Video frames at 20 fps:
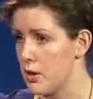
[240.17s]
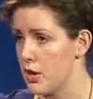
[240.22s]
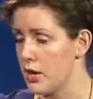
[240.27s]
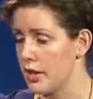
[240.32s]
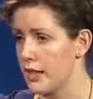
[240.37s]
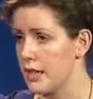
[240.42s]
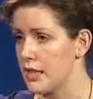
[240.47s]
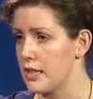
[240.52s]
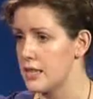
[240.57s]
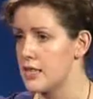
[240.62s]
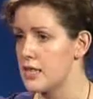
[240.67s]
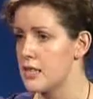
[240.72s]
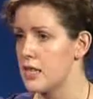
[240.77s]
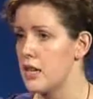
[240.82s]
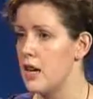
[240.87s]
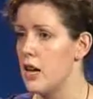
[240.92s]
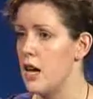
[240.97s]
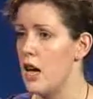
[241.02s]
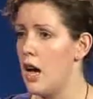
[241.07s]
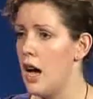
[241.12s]
markets.
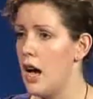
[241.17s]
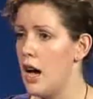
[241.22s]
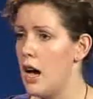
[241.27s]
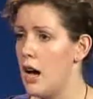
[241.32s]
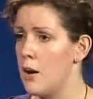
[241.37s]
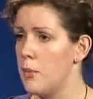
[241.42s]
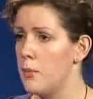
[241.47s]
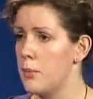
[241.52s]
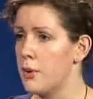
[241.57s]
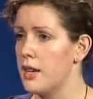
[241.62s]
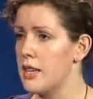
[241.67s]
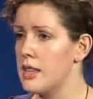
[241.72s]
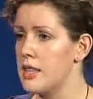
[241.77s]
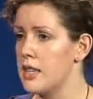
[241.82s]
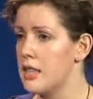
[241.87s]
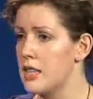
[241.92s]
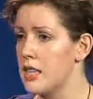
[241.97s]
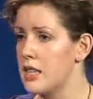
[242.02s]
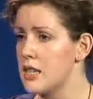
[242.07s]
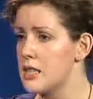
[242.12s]
But I
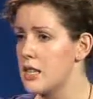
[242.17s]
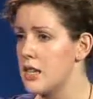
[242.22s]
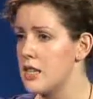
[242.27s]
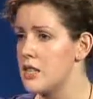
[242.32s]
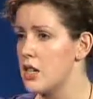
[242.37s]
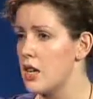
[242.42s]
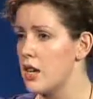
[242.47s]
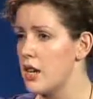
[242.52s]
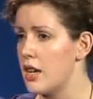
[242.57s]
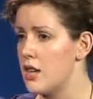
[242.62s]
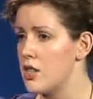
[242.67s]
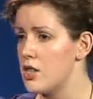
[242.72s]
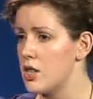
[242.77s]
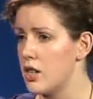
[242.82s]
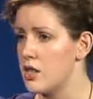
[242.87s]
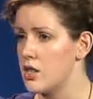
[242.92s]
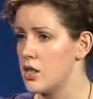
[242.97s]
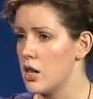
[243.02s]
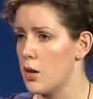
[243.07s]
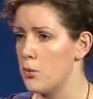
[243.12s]
think things like .asia
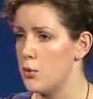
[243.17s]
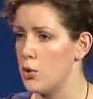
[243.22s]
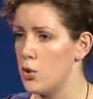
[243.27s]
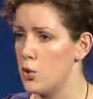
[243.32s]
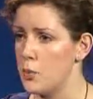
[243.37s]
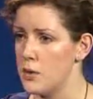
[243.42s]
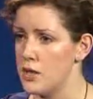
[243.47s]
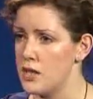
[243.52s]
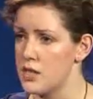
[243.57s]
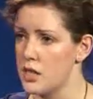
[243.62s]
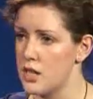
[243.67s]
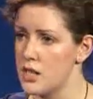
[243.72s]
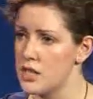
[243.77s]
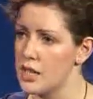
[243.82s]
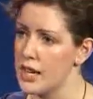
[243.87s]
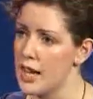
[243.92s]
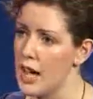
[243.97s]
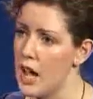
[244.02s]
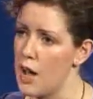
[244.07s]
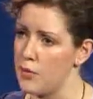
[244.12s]
and .mobi
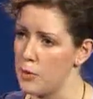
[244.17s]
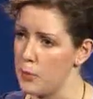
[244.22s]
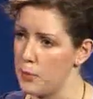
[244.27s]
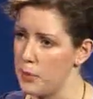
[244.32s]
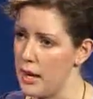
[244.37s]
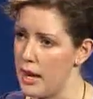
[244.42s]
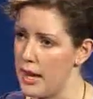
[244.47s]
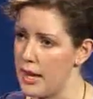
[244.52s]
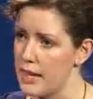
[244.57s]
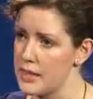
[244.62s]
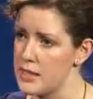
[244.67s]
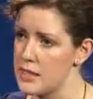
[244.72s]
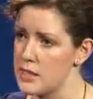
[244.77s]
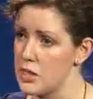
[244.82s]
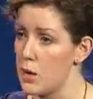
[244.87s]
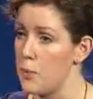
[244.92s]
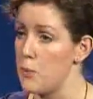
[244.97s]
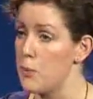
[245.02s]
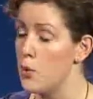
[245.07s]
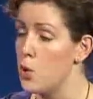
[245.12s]
certainly have a place.
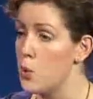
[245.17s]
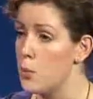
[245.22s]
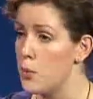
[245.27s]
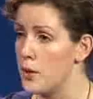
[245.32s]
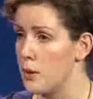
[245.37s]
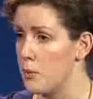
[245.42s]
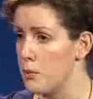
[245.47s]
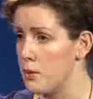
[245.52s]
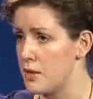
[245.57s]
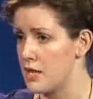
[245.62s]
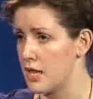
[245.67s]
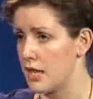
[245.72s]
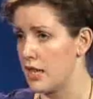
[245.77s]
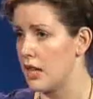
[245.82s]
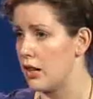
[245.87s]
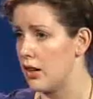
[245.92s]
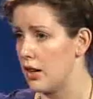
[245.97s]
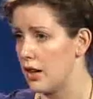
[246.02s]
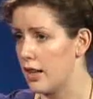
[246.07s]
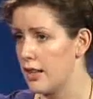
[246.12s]
.mobi in
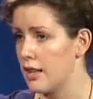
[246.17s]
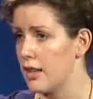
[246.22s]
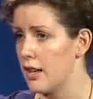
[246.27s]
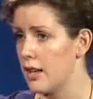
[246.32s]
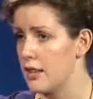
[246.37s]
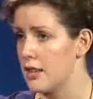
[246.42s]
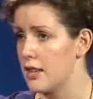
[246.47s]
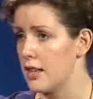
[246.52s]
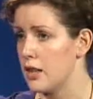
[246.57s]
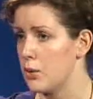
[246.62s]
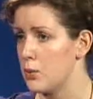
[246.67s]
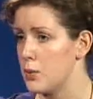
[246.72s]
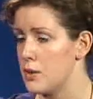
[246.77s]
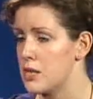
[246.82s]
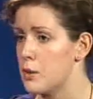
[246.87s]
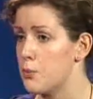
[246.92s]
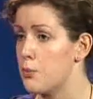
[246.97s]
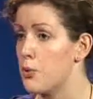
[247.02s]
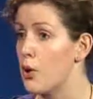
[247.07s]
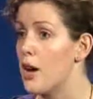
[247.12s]
particular, I think, was
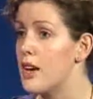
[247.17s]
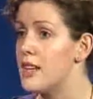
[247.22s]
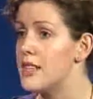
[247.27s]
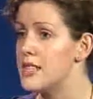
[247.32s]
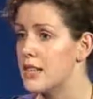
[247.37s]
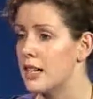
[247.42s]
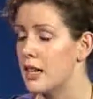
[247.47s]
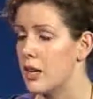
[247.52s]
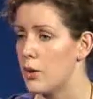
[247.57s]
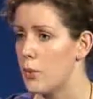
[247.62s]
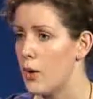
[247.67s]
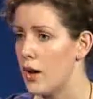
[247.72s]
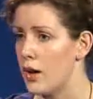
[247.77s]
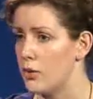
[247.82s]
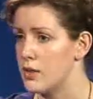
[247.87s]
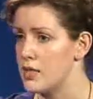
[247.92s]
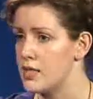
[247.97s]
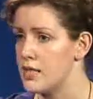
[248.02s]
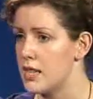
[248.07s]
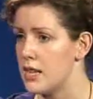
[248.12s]
surprisingly well
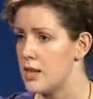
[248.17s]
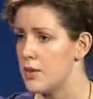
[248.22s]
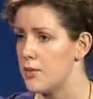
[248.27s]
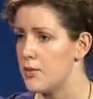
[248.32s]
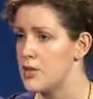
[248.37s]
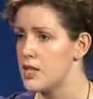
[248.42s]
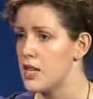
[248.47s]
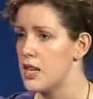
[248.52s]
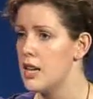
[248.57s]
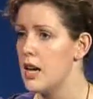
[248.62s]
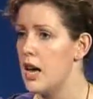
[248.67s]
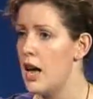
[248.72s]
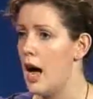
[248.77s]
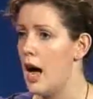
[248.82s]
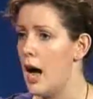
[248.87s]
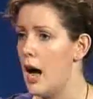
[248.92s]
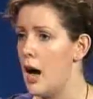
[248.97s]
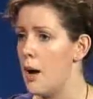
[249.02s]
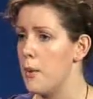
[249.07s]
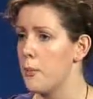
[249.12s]
received,
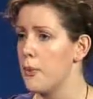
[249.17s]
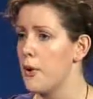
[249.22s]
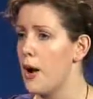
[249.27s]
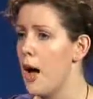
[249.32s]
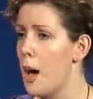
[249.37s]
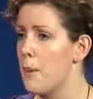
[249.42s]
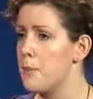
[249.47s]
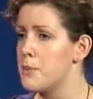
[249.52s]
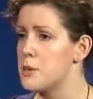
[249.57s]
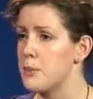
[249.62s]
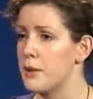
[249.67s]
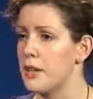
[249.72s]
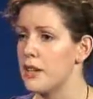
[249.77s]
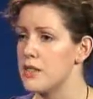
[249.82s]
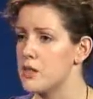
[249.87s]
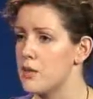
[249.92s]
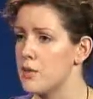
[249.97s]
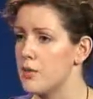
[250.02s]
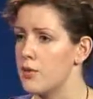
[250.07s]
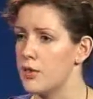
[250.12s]
perhaps
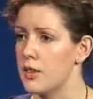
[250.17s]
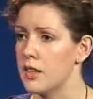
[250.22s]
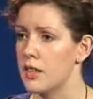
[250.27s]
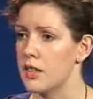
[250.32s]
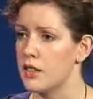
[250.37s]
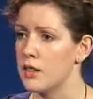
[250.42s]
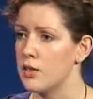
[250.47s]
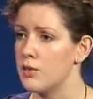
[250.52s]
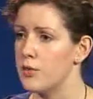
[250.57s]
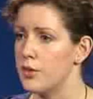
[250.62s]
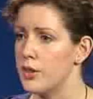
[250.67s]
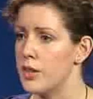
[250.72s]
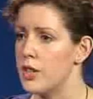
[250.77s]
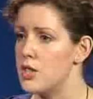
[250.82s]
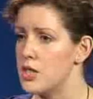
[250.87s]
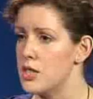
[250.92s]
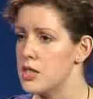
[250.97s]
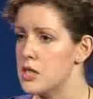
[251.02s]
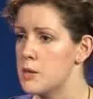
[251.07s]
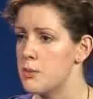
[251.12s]
because of the
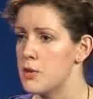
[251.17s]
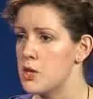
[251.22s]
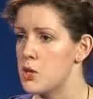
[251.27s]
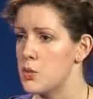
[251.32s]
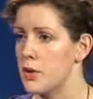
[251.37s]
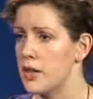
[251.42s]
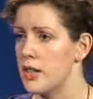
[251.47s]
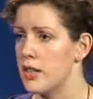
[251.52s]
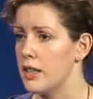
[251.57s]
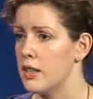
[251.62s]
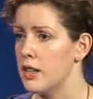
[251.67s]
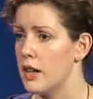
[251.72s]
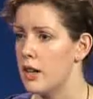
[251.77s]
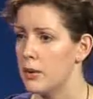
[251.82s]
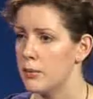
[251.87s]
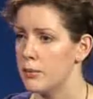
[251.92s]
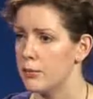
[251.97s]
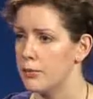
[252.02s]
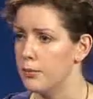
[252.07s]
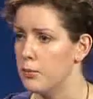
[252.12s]
convergence between
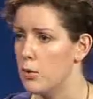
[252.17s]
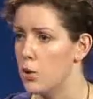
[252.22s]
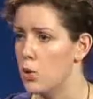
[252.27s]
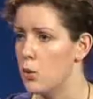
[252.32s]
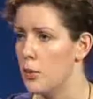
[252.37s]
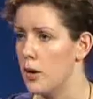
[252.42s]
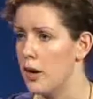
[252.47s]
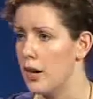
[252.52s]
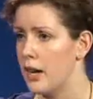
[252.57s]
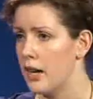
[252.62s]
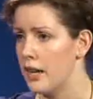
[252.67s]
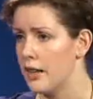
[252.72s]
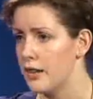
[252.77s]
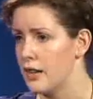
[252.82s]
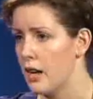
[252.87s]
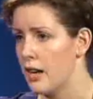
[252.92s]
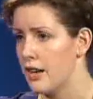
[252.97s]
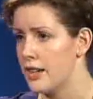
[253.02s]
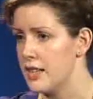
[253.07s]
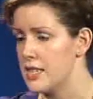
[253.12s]
mobile
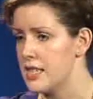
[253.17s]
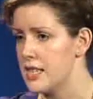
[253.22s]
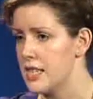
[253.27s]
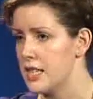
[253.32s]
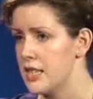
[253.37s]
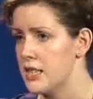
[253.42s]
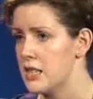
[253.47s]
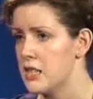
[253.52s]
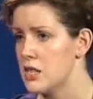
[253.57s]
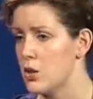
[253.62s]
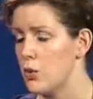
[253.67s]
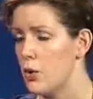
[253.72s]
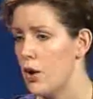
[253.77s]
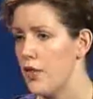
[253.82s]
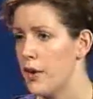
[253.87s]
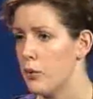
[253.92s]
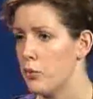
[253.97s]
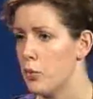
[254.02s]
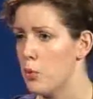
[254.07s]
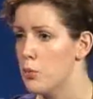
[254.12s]
and IT and so
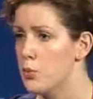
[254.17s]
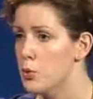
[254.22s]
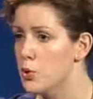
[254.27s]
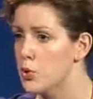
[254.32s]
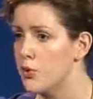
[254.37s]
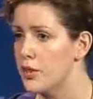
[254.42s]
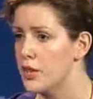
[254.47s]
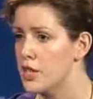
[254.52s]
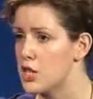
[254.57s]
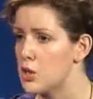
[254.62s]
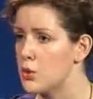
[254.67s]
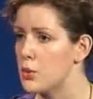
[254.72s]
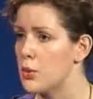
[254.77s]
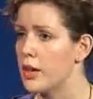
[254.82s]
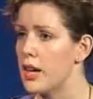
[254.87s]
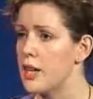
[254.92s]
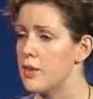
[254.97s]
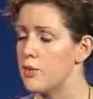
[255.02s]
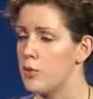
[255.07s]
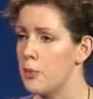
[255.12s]
on, that we're moving to a
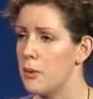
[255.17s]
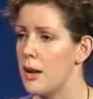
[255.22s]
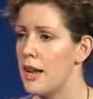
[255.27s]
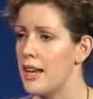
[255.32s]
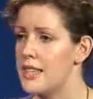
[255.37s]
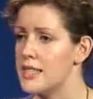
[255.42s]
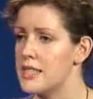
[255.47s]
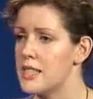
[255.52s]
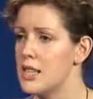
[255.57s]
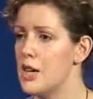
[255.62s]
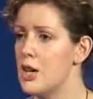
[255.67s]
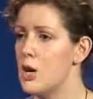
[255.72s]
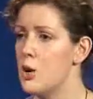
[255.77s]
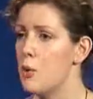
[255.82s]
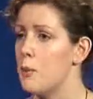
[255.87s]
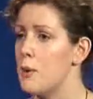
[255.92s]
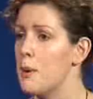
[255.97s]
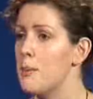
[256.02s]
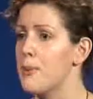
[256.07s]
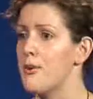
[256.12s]
kind of a place
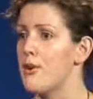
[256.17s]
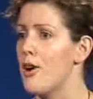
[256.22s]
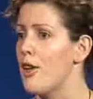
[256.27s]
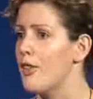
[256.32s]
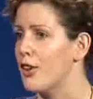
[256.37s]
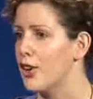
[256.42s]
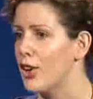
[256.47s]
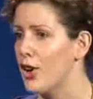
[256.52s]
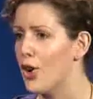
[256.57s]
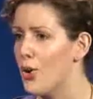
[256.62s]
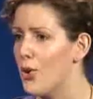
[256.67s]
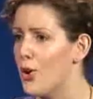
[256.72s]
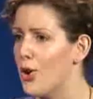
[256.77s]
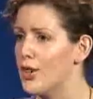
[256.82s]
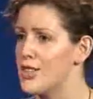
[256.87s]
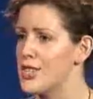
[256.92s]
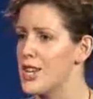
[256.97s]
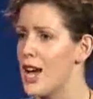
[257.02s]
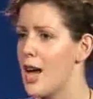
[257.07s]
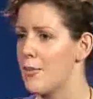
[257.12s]
where people are on the go all
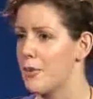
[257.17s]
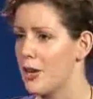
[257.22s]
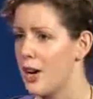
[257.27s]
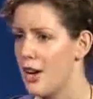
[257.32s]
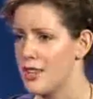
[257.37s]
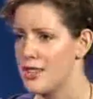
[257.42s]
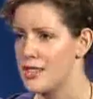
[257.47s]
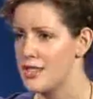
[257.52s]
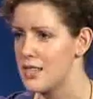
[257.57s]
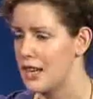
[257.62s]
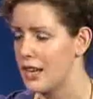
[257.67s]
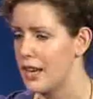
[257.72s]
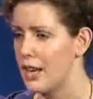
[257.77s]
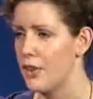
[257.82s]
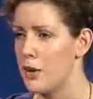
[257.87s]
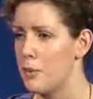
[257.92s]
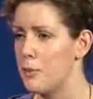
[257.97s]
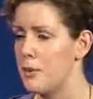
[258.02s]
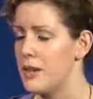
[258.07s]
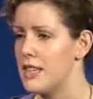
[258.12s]
the time, constantly
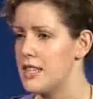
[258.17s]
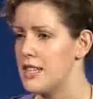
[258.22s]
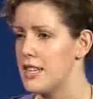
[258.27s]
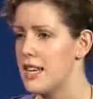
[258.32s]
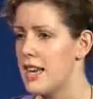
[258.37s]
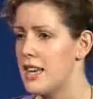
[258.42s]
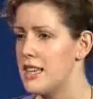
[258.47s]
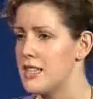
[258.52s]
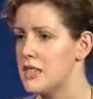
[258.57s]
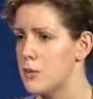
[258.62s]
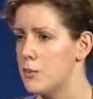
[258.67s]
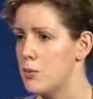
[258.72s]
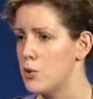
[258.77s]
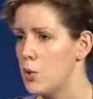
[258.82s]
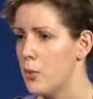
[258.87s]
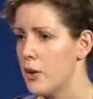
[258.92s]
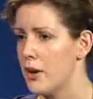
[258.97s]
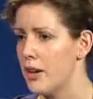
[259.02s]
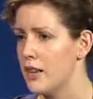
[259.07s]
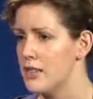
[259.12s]
on their PDAs and
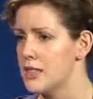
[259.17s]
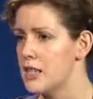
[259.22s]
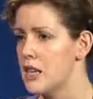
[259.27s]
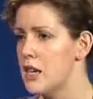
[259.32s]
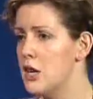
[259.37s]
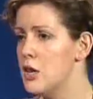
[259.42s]
mobiles.